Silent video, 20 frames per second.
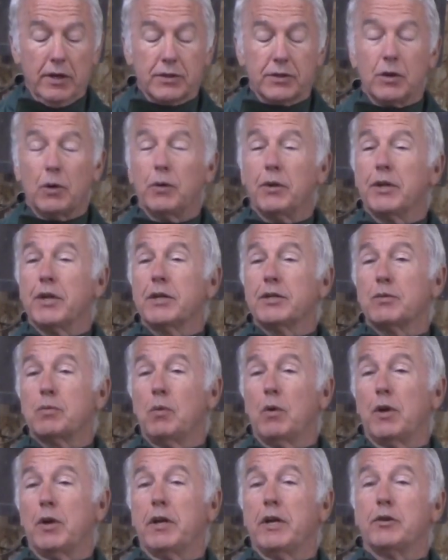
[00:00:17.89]
So in this
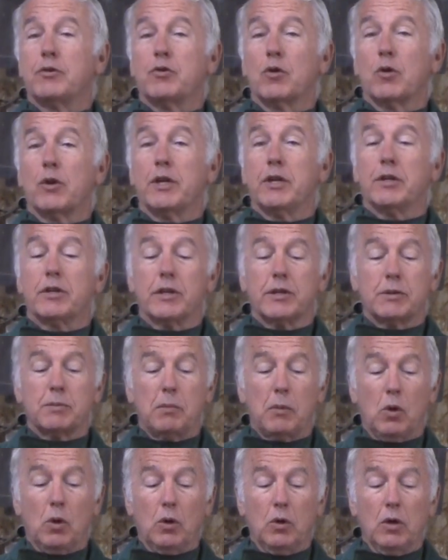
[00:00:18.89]
one, in turning this
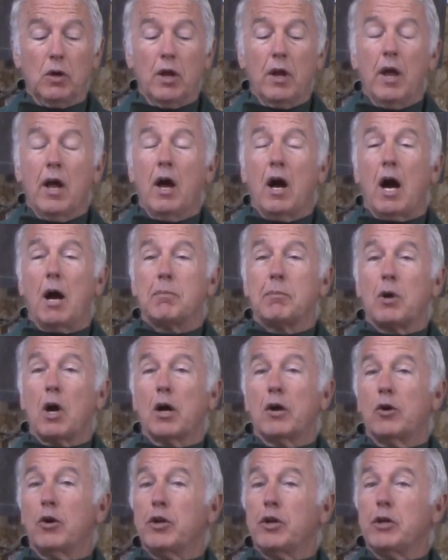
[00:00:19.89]
bowl, I'm
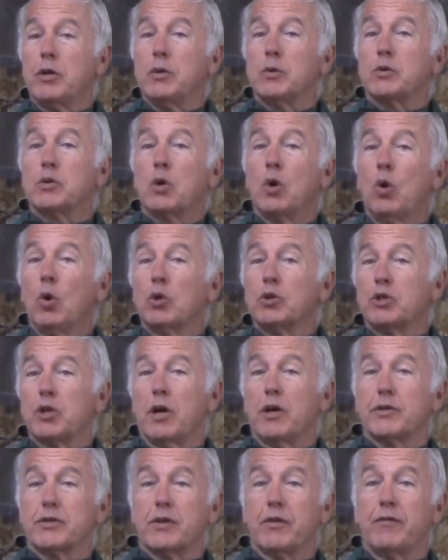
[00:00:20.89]
not going to use coal
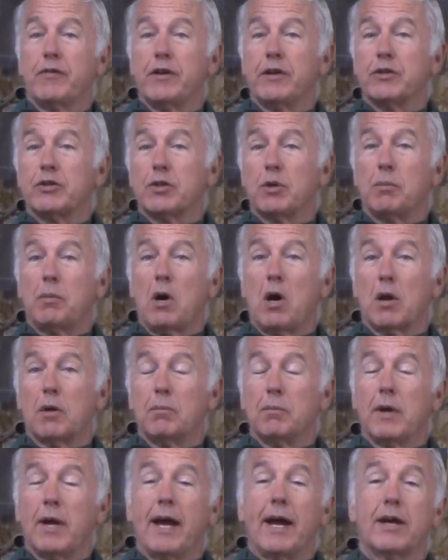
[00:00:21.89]
jaws to finish the bottom.